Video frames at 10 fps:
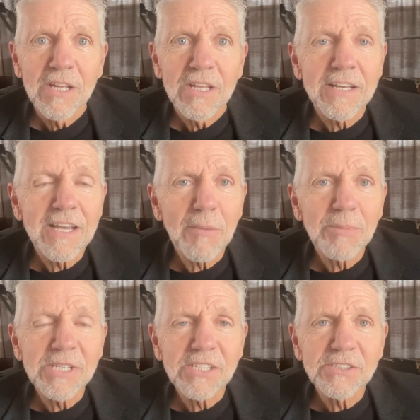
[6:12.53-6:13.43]
The
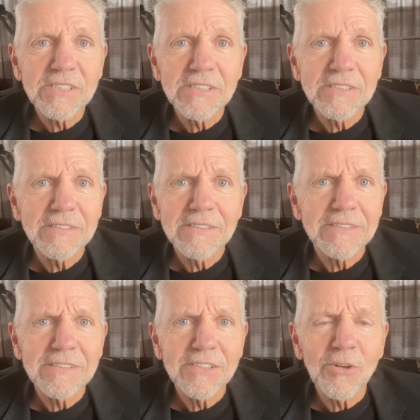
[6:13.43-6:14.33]
competition,
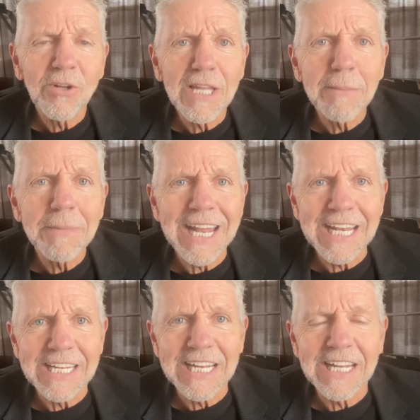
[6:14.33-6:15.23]
they're
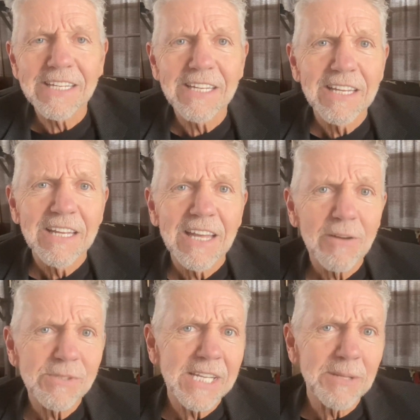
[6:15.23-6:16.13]
eliminating it. I
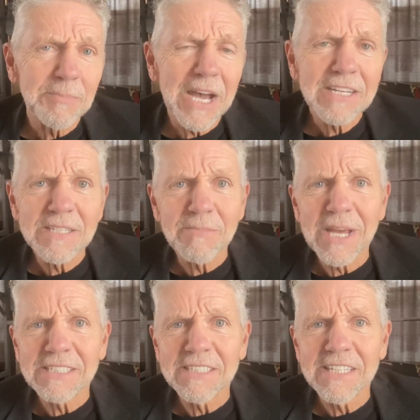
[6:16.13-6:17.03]
was at the boxing
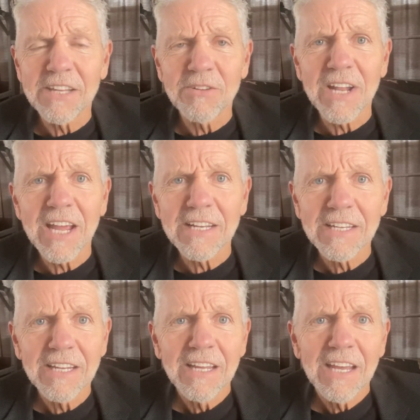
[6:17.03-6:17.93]
matches the other night,
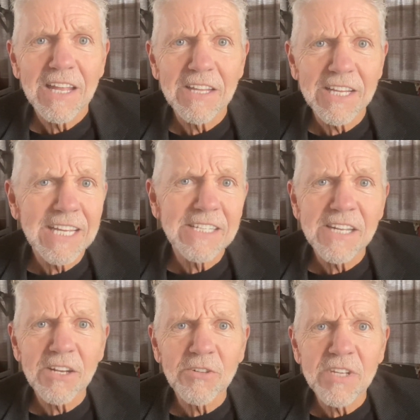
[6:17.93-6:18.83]
and the kids
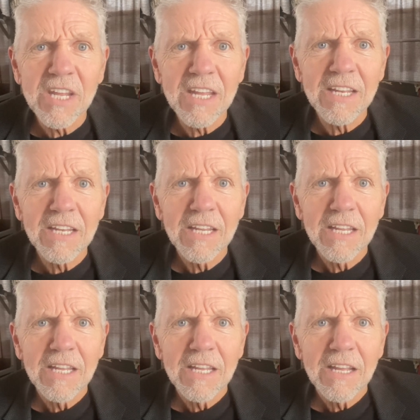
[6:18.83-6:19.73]
under 10,
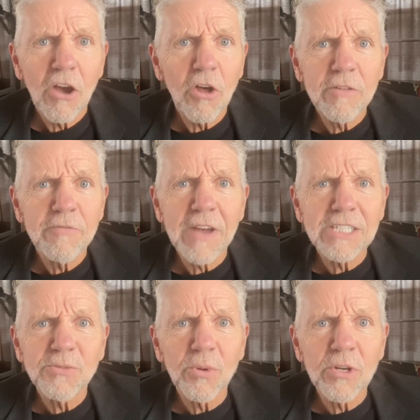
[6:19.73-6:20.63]
all the
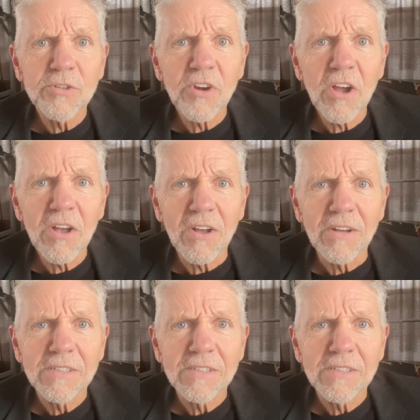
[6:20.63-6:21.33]
fights were a draw.